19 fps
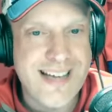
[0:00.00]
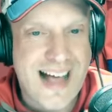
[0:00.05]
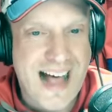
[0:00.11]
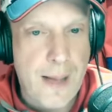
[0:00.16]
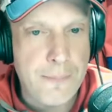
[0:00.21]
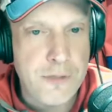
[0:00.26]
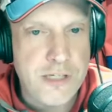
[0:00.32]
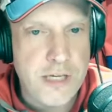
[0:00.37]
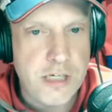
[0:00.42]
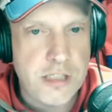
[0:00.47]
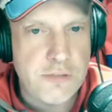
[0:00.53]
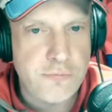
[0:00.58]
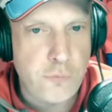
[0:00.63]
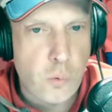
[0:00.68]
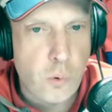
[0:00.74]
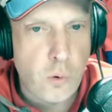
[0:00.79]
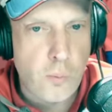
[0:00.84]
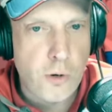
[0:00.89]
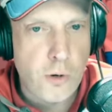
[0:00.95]
top six
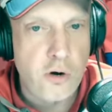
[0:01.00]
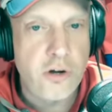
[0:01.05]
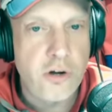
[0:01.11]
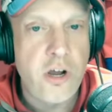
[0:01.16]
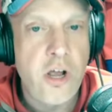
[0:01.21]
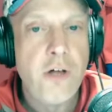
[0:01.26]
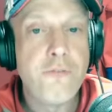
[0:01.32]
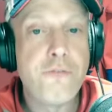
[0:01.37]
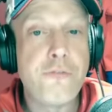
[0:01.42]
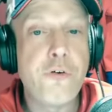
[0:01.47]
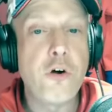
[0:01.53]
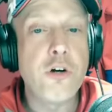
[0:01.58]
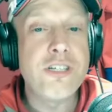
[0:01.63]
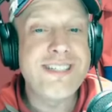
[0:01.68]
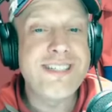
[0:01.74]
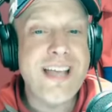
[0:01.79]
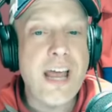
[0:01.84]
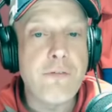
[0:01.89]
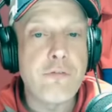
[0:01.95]
forward
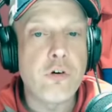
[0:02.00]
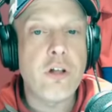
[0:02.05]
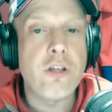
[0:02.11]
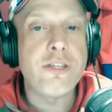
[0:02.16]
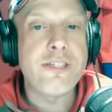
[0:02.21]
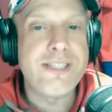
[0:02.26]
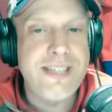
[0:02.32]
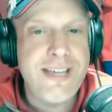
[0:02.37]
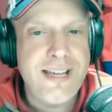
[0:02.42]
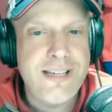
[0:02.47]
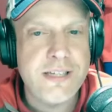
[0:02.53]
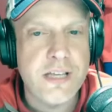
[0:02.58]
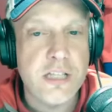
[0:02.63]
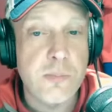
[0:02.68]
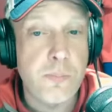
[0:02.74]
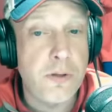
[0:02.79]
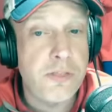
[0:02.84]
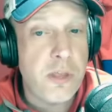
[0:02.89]
for several seasons,